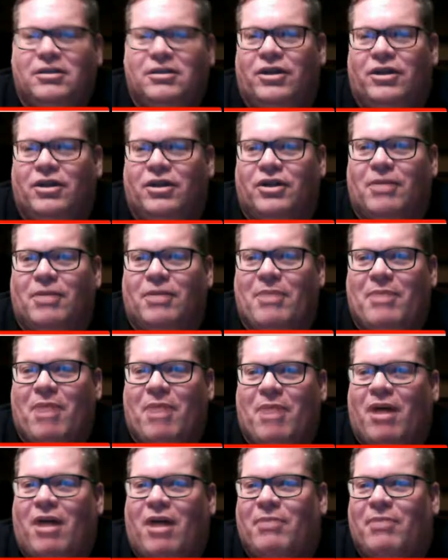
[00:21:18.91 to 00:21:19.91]
"You're not my
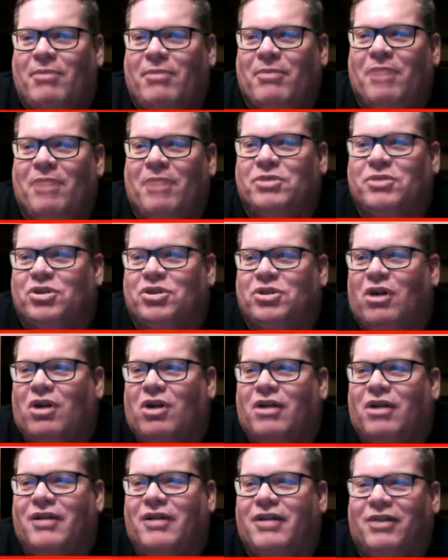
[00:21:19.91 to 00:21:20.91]
mom. My mom's a
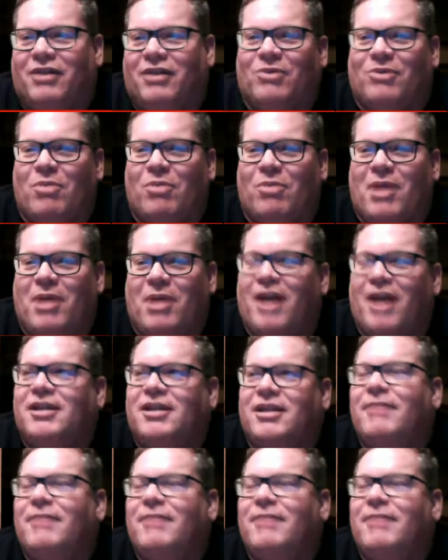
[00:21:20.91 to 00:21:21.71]
shark, not a robot."